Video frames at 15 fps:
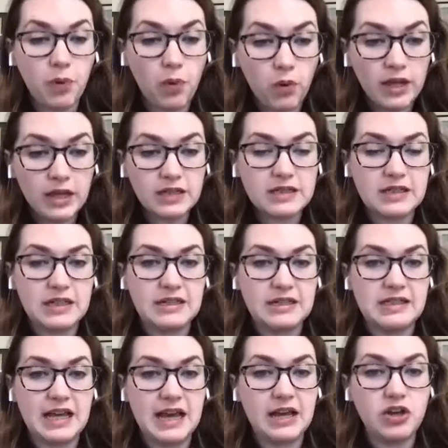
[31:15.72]
The
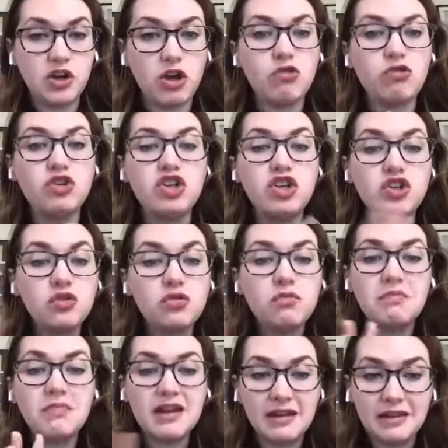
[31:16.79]
point is that no
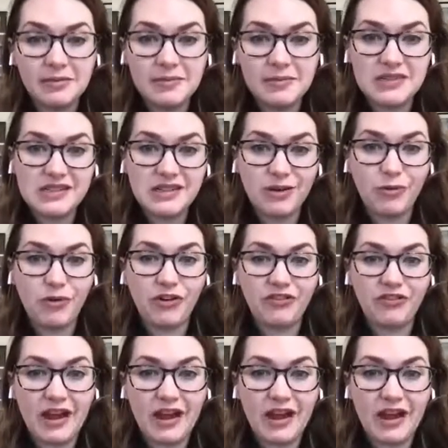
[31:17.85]
new MYBs